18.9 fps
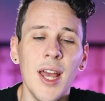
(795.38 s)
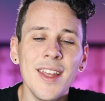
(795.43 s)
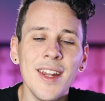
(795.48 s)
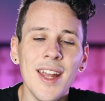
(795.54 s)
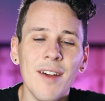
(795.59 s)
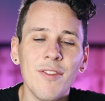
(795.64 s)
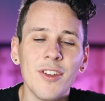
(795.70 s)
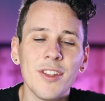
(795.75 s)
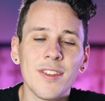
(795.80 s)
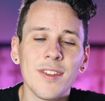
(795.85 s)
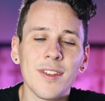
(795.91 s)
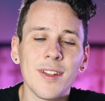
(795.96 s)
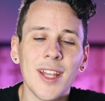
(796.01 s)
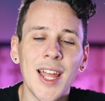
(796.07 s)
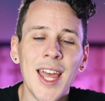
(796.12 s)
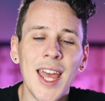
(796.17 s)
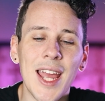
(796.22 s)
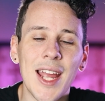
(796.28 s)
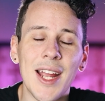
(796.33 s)
and then have a
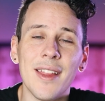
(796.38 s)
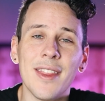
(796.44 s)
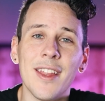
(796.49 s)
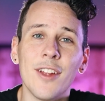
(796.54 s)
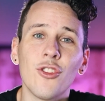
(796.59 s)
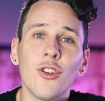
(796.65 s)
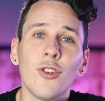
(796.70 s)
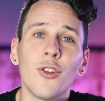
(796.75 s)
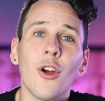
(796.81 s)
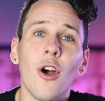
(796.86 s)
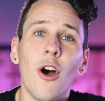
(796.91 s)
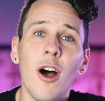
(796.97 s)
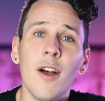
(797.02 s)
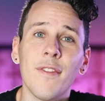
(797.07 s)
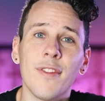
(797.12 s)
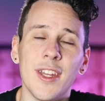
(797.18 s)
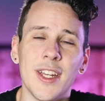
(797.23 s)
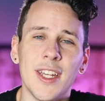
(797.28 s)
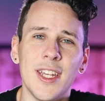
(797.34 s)
delay that turned
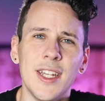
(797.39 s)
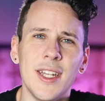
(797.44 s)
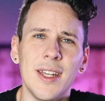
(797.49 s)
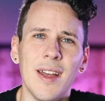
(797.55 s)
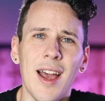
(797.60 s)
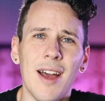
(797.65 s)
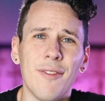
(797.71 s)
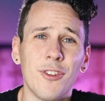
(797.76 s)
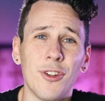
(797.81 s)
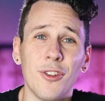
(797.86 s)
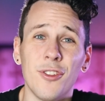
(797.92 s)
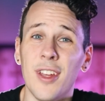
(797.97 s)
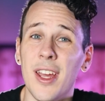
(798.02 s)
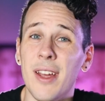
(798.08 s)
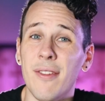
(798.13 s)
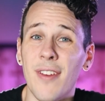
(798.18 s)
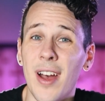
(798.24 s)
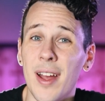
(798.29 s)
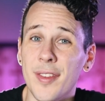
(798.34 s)
off the key after
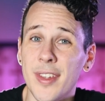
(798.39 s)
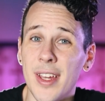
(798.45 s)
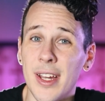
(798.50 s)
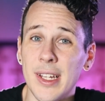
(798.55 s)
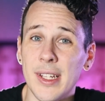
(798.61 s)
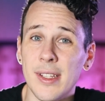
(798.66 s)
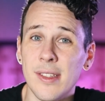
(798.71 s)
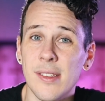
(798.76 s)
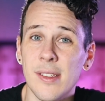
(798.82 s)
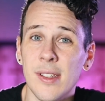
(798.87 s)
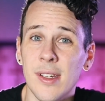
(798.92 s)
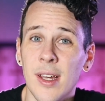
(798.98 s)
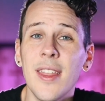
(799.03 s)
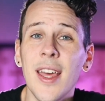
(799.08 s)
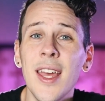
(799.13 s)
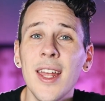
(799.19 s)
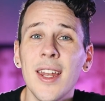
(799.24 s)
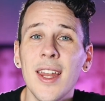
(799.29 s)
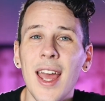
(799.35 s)
say five seconds.
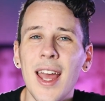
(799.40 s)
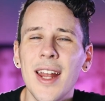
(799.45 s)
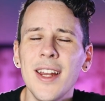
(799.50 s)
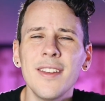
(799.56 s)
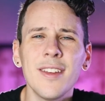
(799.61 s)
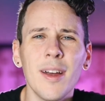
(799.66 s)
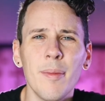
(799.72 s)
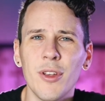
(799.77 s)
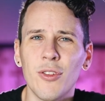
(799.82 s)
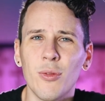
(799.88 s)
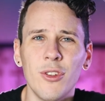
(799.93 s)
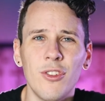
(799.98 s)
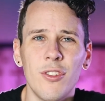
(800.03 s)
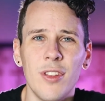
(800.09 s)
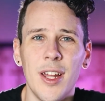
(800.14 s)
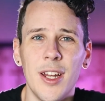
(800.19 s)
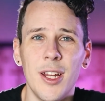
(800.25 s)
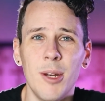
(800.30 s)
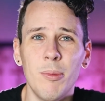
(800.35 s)
Then anytime I switched
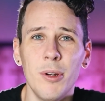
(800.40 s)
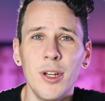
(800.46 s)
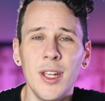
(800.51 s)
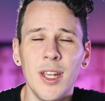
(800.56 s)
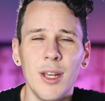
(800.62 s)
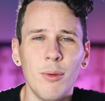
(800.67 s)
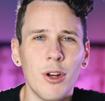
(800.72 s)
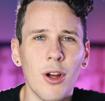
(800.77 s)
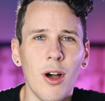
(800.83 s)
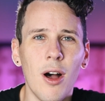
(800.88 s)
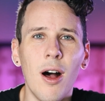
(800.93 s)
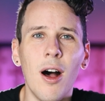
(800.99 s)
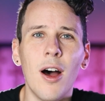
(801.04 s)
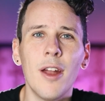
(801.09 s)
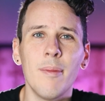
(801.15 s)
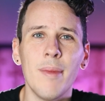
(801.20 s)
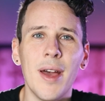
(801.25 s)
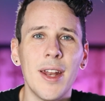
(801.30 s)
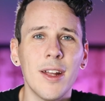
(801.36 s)
to that input, it would
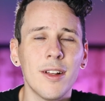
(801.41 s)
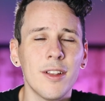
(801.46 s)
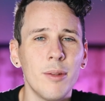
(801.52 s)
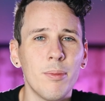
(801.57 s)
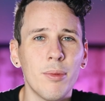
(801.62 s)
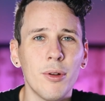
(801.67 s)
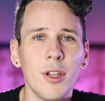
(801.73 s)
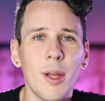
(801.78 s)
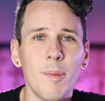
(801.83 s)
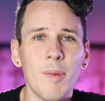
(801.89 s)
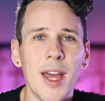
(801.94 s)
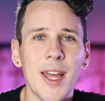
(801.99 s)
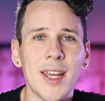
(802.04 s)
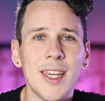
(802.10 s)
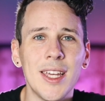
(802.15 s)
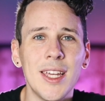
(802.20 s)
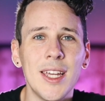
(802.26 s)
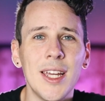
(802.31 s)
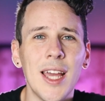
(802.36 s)
automatically pull up
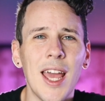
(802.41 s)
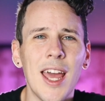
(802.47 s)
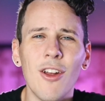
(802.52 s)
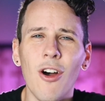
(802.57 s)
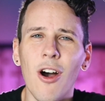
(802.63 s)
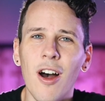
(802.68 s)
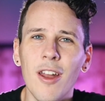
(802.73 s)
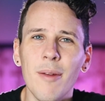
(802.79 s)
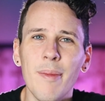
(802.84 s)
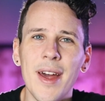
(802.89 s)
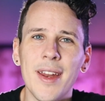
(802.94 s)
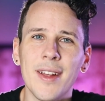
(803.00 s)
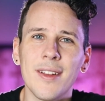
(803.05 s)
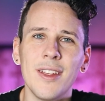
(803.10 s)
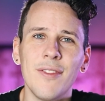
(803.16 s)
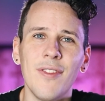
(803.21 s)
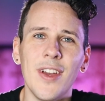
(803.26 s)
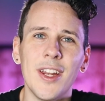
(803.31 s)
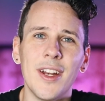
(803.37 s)
that key and
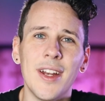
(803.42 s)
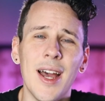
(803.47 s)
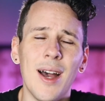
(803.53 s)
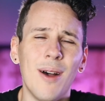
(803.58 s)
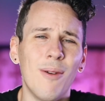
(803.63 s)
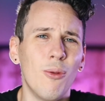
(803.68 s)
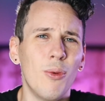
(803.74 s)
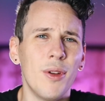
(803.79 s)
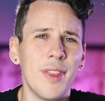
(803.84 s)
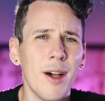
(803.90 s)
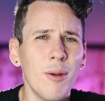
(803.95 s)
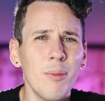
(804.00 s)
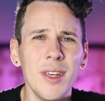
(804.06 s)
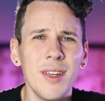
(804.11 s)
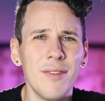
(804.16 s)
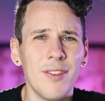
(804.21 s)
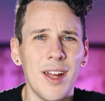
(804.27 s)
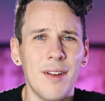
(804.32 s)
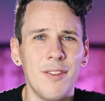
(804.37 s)
automatically fade it out without
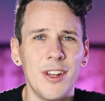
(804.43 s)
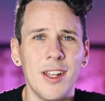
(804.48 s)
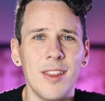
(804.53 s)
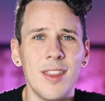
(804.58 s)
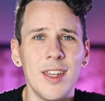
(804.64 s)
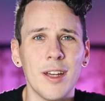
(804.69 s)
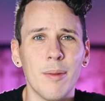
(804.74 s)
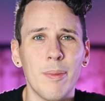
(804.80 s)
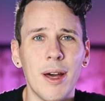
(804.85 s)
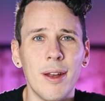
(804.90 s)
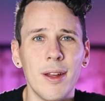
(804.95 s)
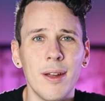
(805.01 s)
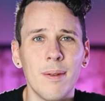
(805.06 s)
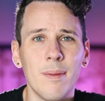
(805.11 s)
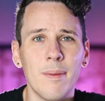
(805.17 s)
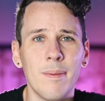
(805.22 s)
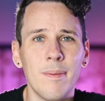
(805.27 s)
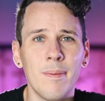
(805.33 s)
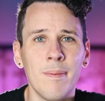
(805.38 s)
me even having to think about it.
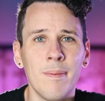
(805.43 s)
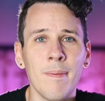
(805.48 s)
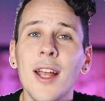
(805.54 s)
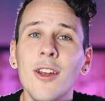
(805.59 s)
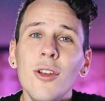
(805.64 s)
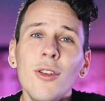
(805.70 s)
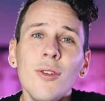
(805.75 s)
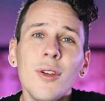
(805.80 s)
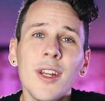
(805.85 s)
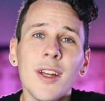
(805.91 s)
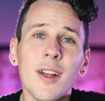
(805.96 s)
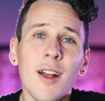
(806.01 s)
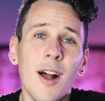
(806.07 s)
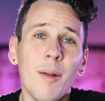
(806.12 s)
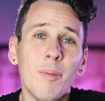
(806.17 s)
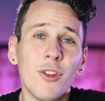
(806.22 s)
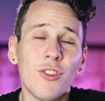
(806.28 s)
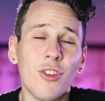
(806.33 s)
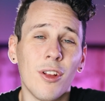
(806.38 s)
I know you can
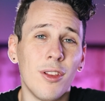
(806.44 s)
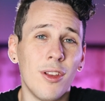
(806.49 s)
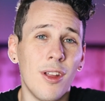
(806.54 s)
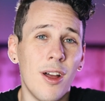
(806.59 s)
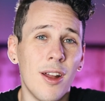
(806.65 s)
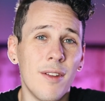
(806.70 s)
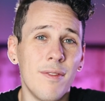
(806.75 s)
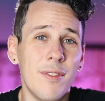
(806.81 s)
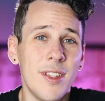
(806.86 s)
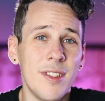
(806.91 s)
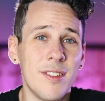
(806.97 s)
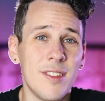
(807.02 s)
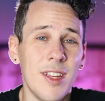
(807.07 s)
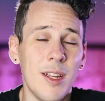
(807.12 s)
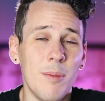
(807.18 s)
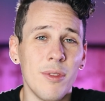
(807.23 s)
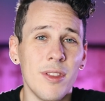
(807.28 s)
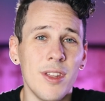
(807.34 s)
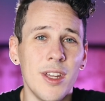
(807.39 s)
accomplish a lot of these
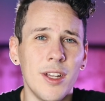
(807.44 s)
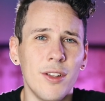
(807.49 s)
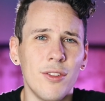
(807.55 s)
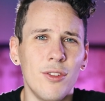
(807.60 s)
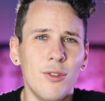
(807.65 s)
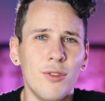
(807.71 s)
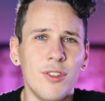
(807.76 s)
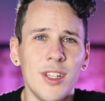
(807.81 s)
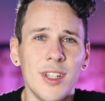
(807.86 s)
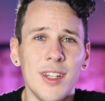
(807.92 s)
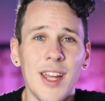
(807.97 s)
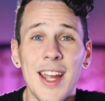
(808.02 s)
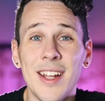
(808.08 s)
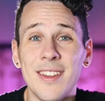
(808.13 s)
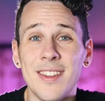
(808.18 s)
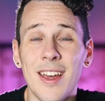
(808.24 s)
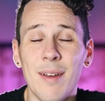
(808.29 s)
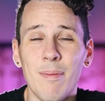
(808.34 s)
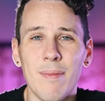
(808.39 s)
same things using
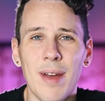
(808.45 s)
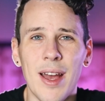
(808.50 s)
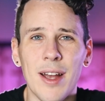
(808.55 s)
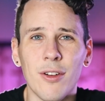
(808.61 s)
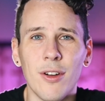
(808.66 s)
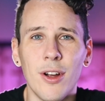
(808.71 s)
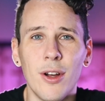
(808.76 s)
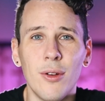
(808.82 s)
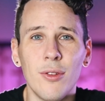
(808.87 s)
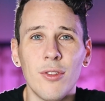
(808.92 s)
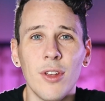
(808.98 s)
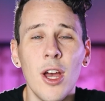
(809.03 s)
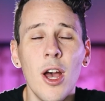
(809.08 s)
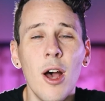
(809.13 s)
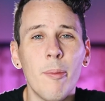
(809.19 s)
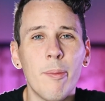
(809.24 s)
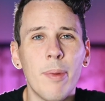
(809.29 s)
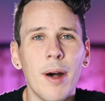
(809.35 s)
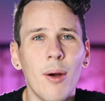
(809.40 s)
ATEM macros,
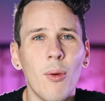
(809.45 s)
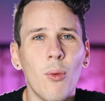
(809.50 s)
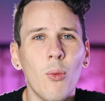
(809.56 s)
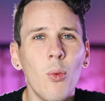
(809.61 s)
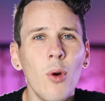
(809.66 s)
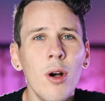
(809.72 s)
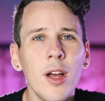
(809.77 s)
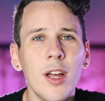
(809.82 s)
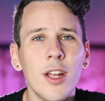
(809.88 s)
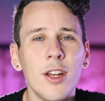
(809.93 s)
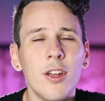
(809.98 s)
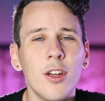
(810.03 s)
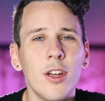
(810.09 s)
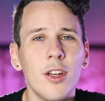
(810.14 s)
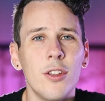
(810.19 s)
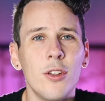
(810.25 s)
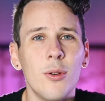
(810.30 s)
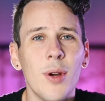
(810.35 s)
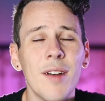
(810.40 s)
but one,
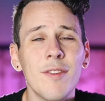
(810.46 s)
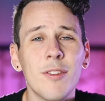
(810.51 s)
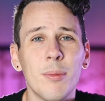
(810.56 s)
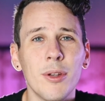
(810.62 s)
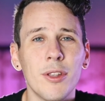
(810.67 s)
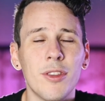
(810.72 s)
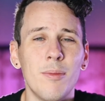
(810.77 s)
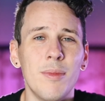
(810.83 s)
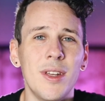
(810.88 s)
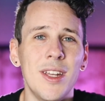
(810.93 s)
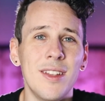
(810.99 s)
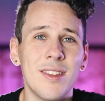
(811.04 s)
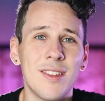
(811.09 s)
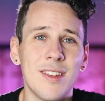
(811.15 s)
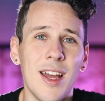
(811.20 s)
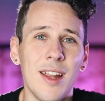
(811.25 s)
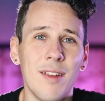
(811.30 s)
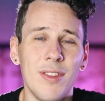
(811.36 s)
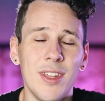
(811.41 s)
you have to build them
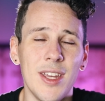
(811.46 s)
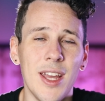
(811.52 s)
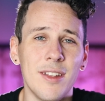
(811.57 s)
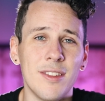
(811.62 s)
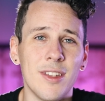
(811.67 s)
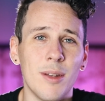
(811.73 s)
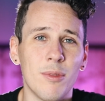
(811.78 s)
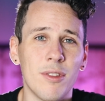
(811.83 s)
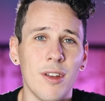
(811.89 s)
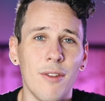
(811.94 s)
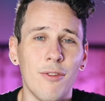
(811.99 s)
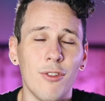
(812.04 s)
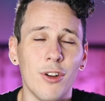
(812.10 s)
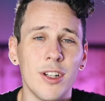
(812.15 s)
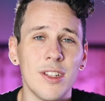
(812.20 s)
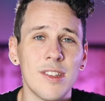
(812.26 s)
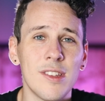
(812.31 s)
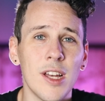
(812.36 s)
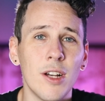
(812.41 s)
inside of the ATEM
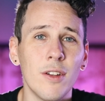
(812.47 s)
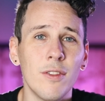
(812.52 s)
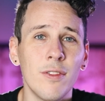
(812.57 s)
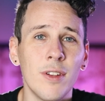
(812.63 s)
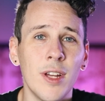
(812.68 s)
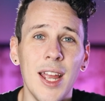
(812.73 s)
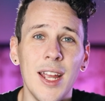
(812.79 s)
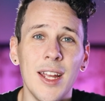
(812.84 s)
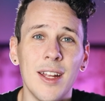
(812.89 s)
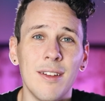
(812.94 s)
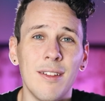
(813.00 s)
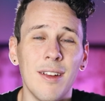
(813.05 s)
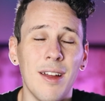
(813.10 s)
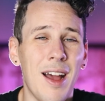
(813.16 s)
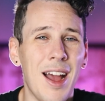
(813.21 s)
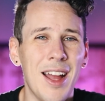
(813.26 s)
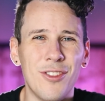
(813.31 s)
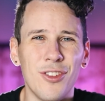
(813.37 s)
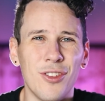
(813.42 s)
software itself, and
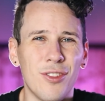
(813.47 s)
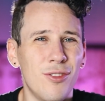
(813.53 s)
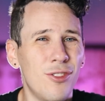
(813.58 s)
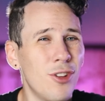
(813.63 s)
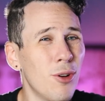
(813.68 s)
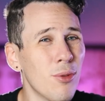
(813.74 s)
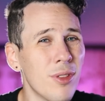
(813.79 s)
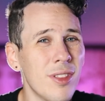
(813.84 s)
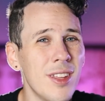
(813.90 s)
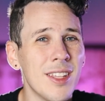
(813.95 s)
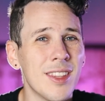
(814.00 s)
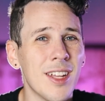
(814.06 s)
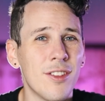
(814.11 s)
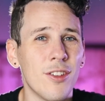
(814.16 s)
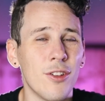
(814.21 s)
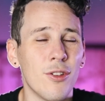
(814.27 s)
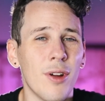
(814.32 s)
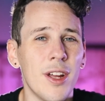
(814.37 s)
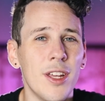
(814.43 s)
I just don't think
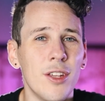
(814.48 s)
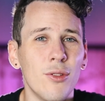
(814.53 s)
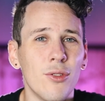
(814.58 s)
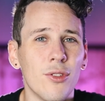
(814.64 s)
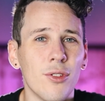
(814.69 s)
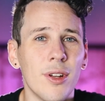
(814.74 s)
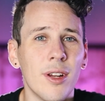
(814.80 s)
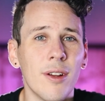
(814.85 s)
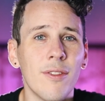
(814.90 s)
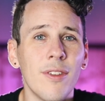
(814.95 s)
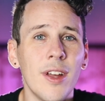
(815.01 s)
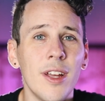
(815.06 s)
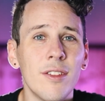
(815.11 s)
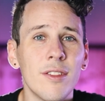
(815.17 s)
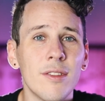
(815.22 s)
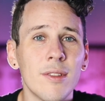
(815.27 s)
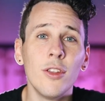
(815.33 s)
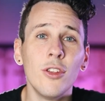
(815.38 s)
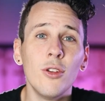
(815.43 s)
that's a great user
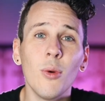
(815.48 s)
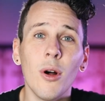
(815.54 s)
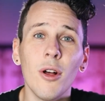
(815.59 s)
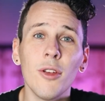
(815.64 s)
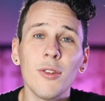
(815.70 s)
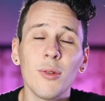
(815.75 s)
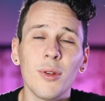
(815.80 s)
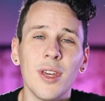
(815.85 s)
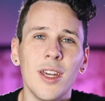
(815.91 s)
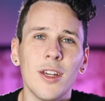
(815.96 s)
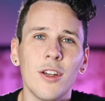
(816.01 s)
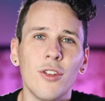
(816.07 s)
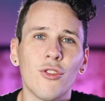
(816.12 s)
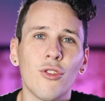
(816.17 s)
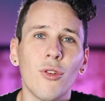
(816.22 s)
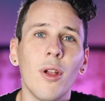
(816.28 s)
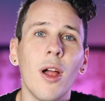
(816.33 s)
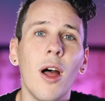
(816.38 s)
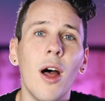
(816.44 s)
interface. You also can't
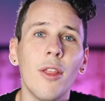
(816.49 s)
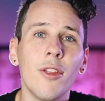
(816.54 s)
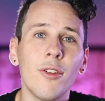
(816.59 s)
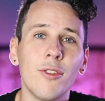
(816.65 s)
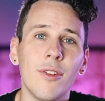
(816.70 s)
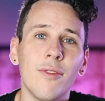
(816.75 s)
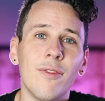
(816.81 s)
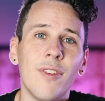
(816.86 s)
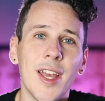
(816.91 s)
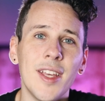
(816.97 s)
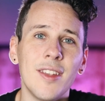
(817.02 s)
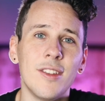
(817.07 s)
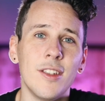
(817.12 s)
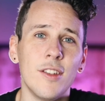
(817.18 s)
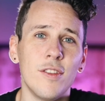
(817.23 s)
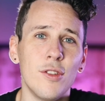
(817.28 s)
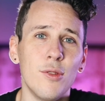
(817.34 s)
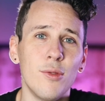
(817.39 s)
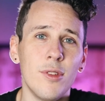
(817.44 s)
control other
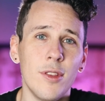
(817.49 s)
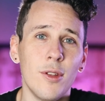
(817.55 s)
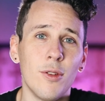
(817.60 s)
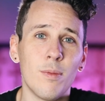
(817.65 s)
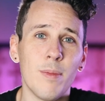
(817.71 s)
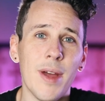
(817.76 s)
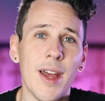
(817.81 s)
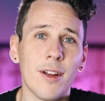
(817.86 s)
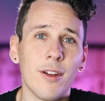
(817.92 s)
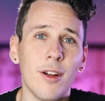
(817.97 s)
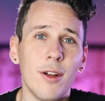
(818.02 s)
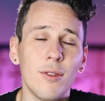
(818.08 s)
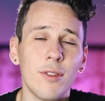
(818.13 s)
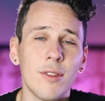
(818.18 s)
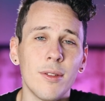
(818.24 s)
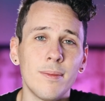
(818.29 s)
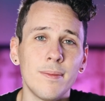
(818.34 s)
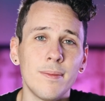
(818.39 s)
devices using those macros.